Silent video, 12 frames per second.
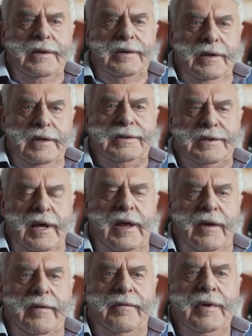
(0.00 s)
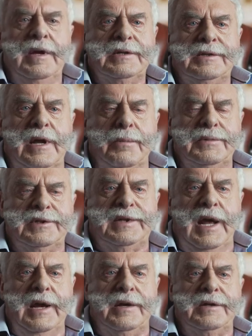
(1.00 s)
needs to have some
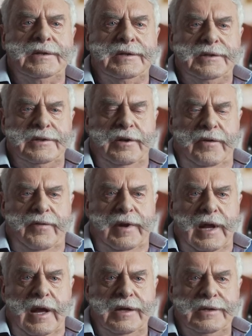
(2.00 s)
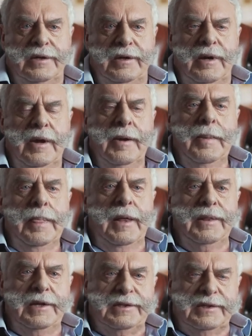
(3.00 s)
standards and certification.
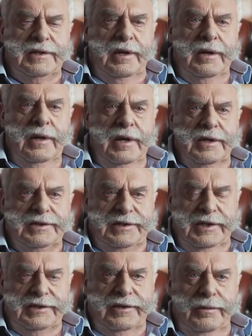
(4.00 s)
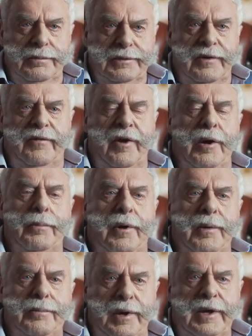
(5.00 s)
And this is a system developed
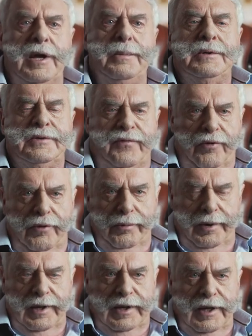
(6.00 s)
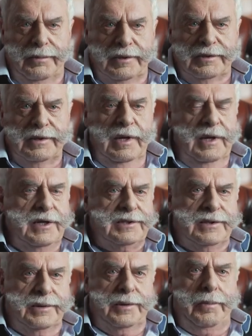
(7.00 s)
by beekeepers for beekeepers. It's
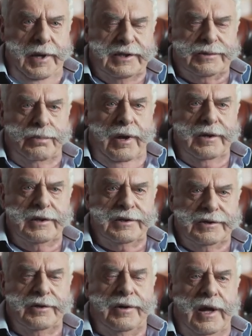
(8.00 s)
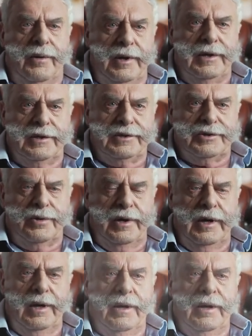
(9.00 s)
the best one to suit our industry.